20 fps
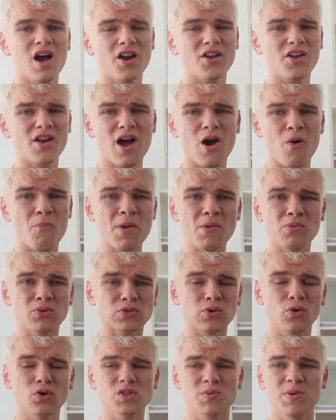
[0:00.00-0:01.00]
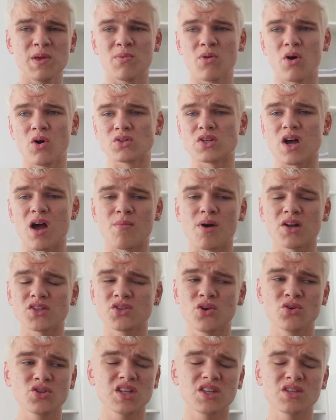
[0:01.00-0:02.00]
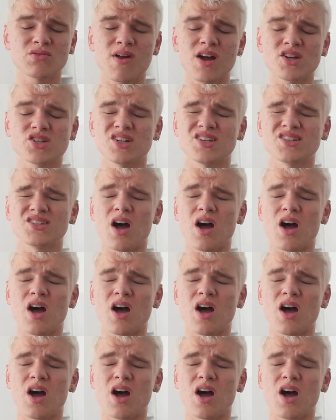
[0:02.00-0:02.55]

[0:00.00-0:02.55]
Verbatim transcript: I don't know how people talk to people the whole time. Like, social interaction is